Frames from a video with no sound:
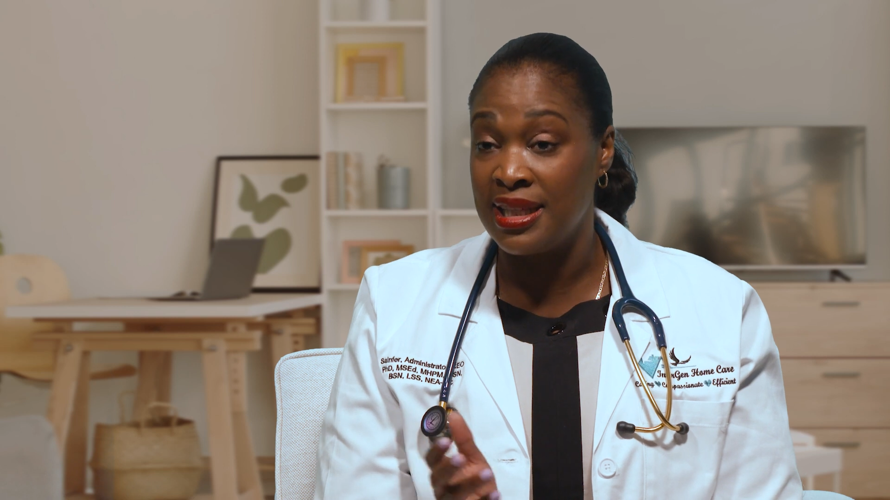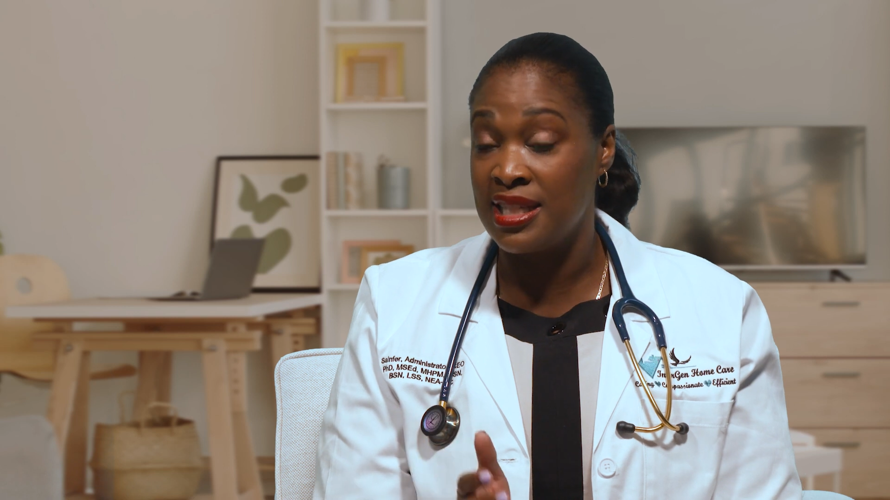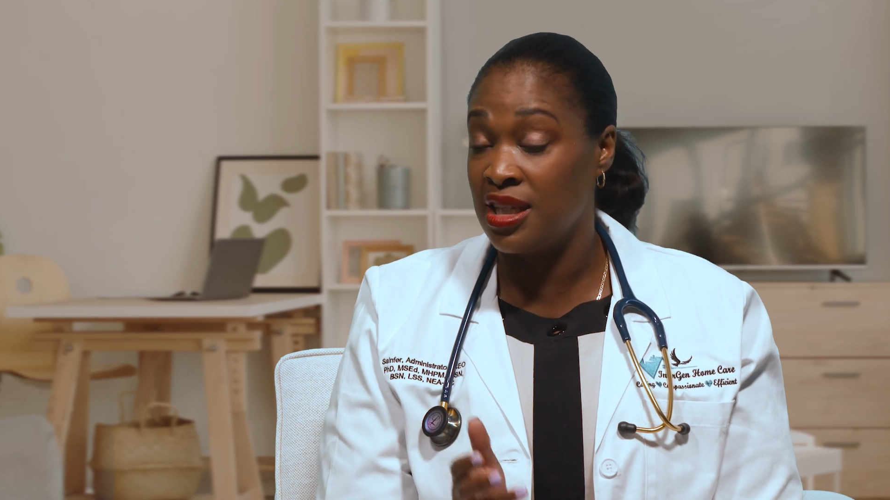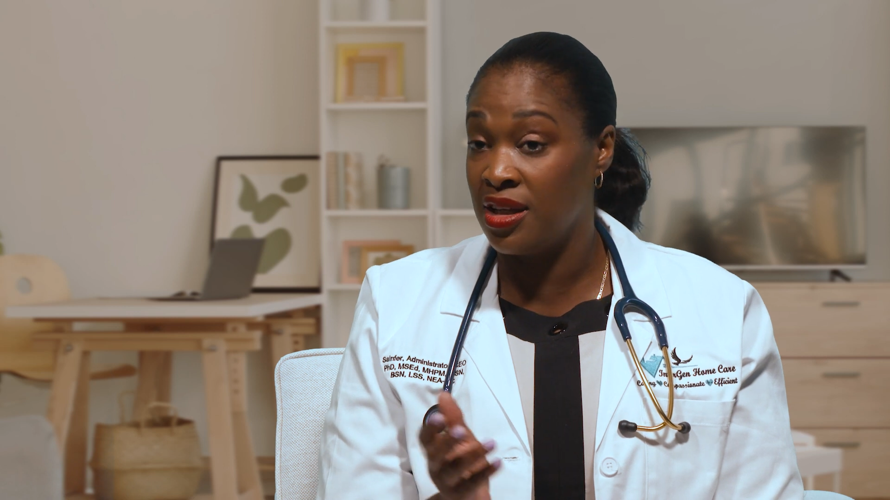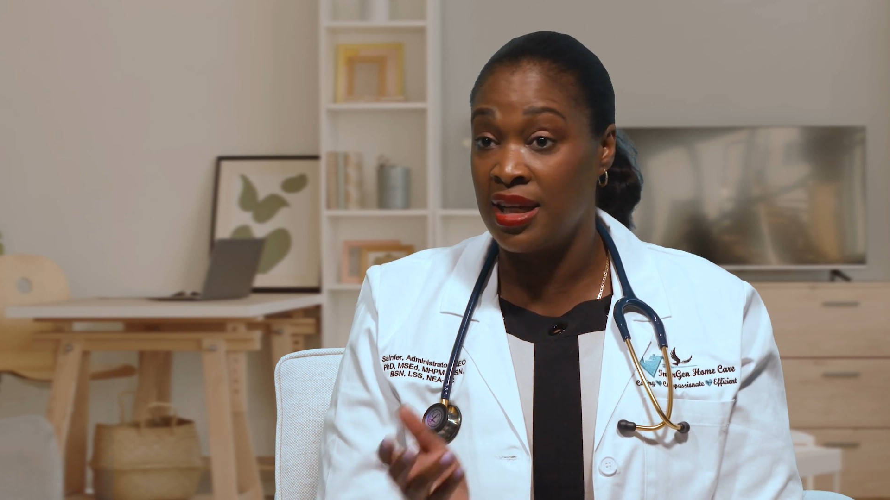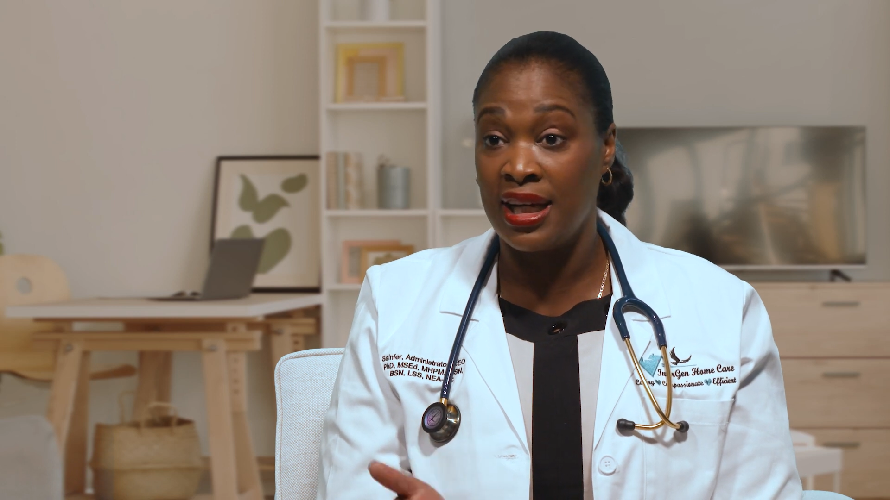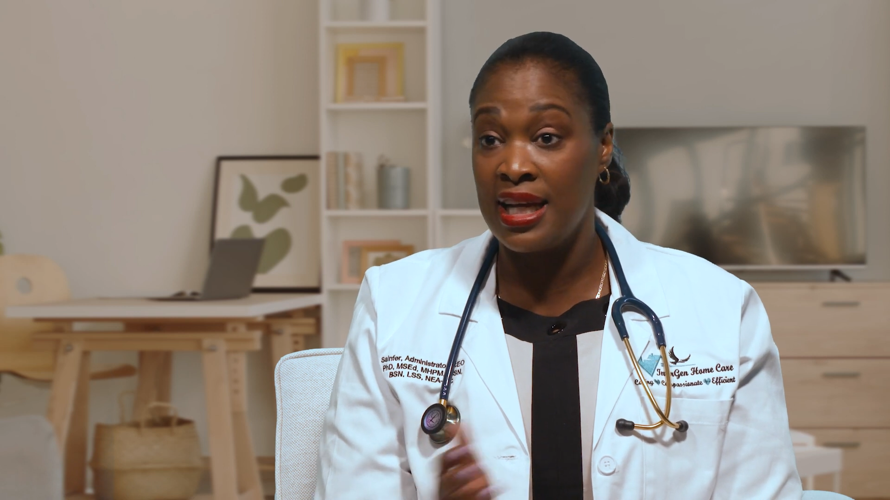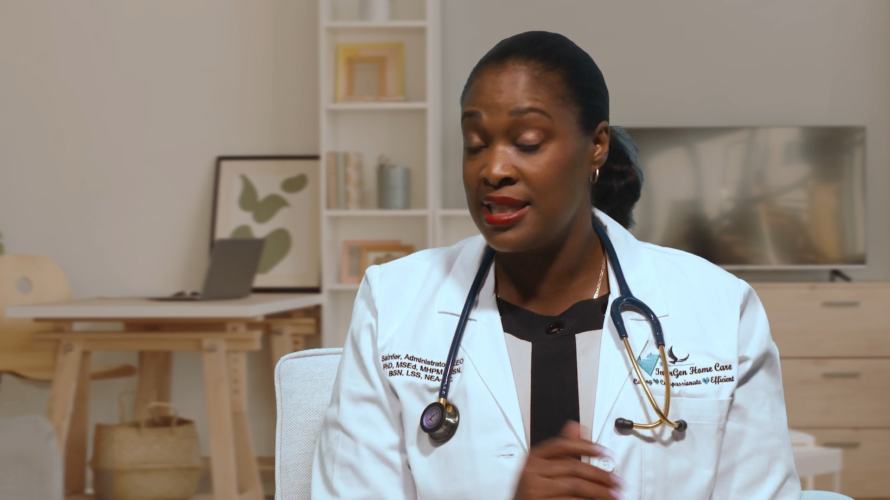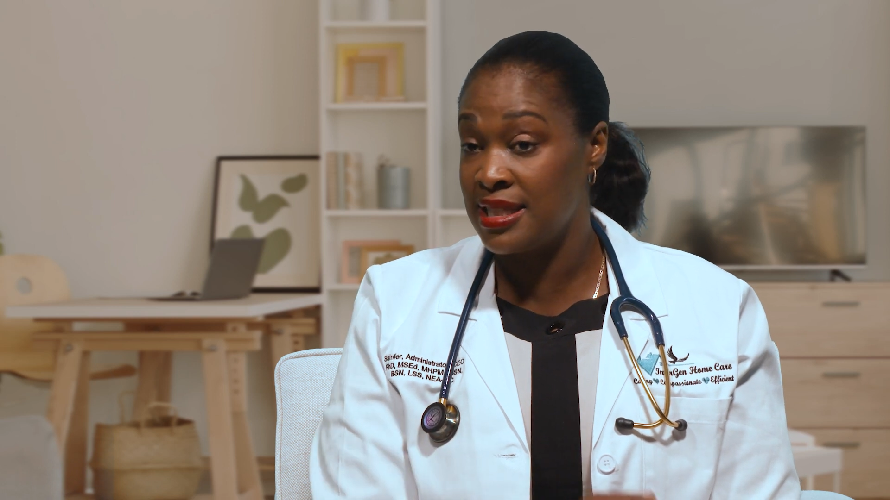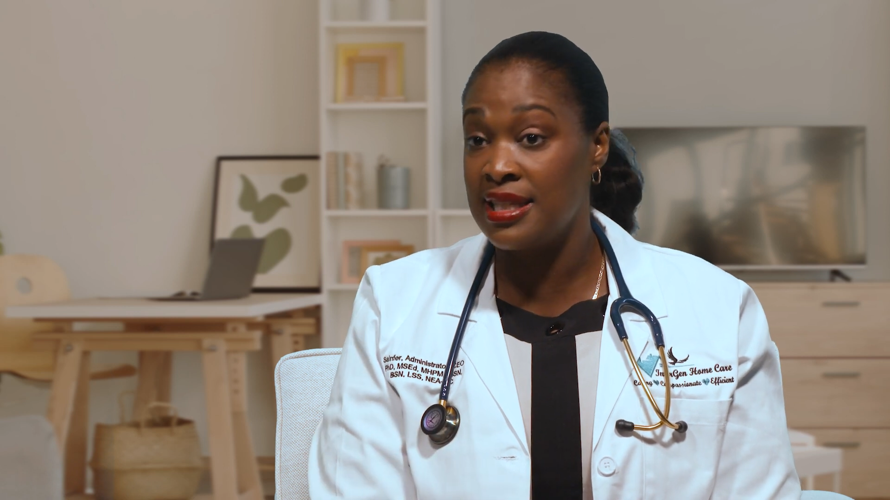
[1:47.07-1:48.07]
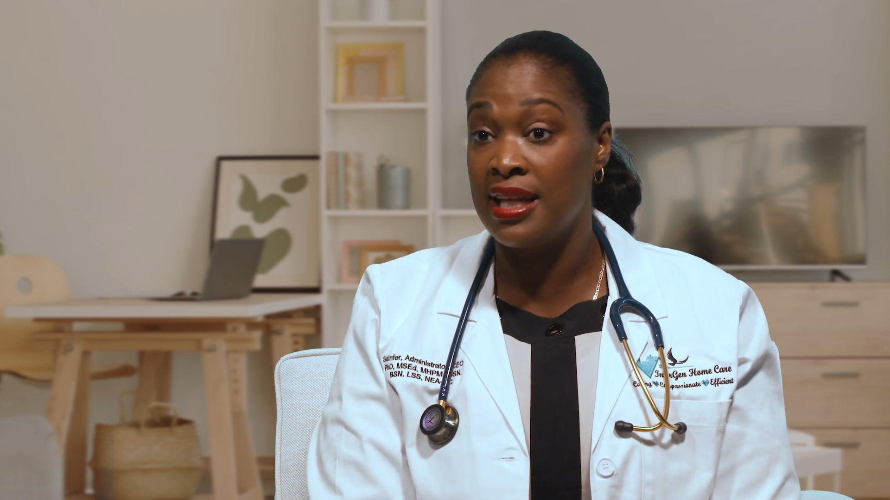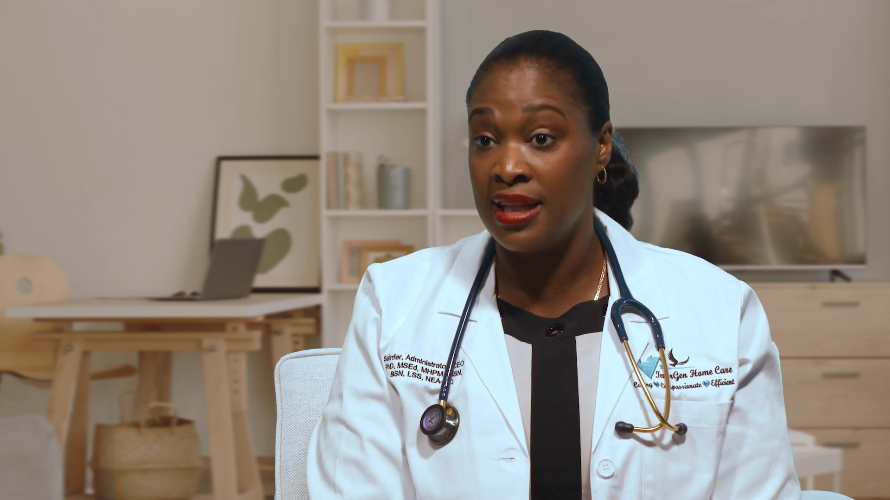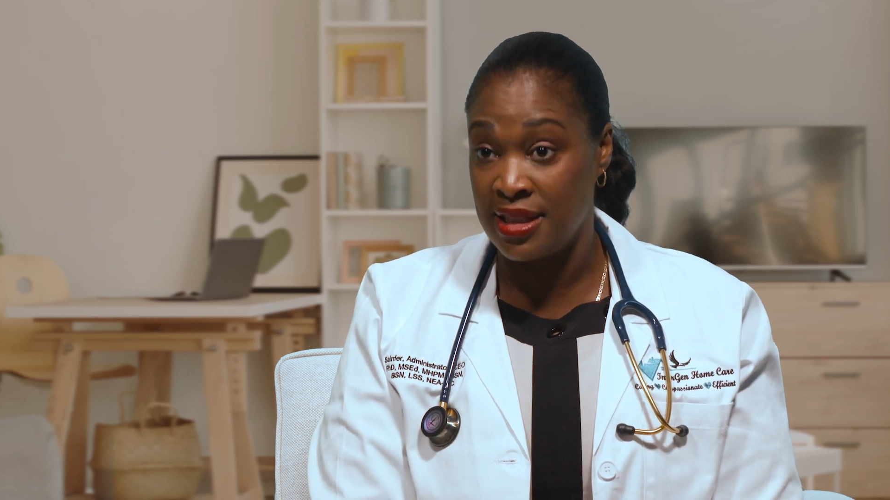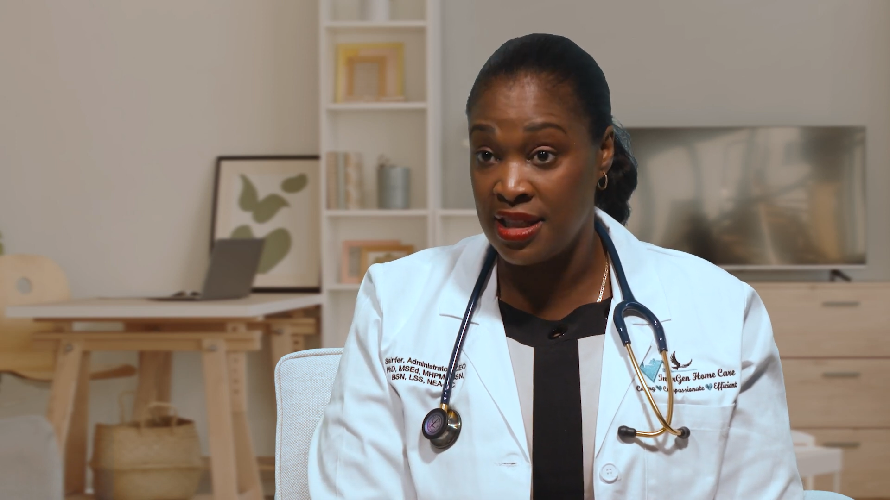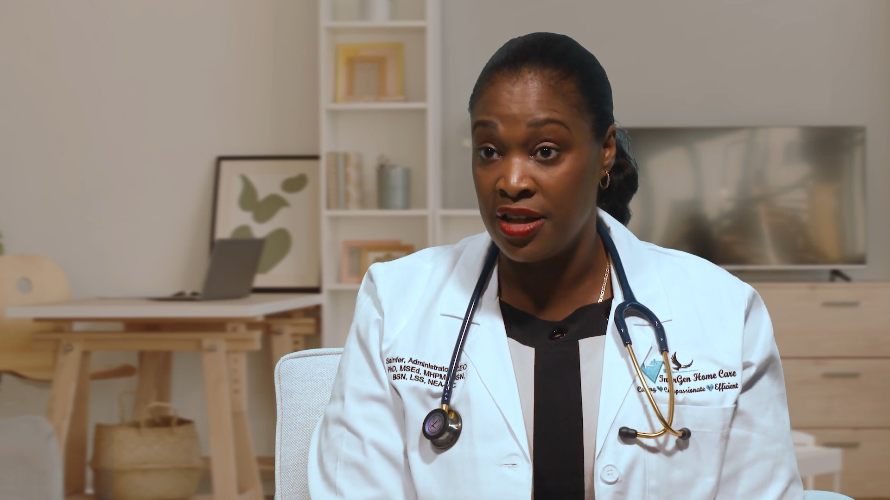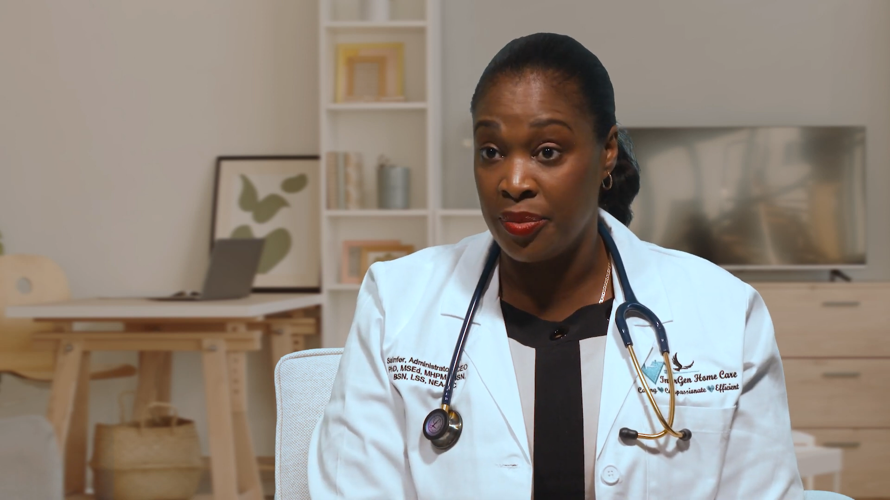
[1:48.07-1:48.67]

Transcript: That's another classic sign that they're